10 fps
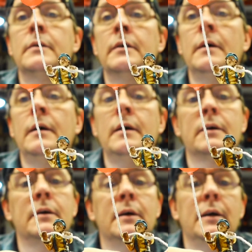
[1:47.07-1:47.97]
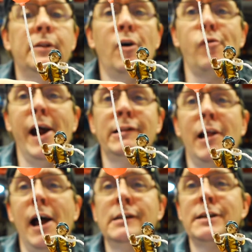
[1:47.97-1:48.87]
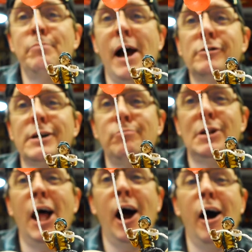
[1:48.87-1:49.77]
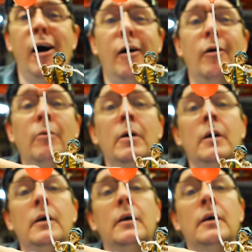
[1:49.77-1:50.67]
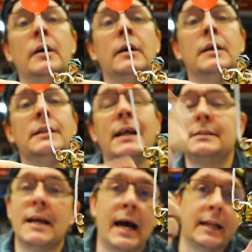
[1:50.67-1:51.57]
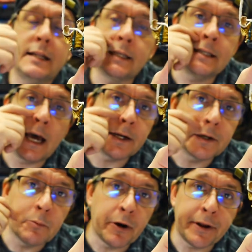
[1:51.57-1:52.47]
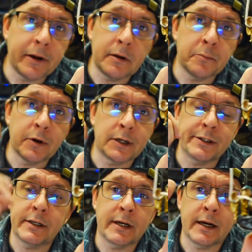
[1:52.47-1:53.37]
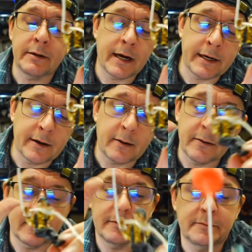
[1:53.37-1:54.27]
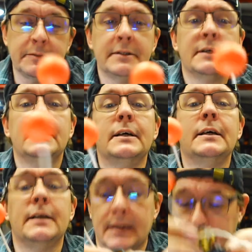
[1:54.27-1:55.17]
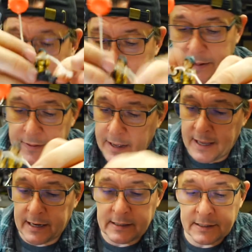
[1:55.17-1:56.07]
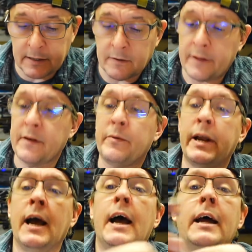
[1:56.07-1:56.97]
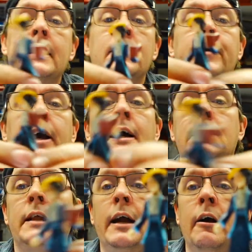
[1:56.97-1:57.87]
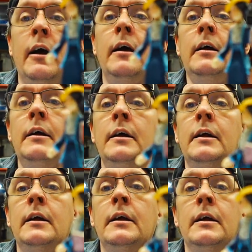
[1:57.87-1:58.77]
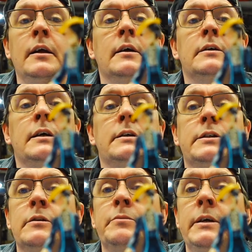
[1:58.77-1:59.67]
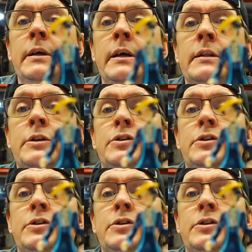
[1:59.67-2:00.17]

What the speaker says: the red line's about to blow." That's not a good Marty impression. I know. And then we got Clara, and she'll be in the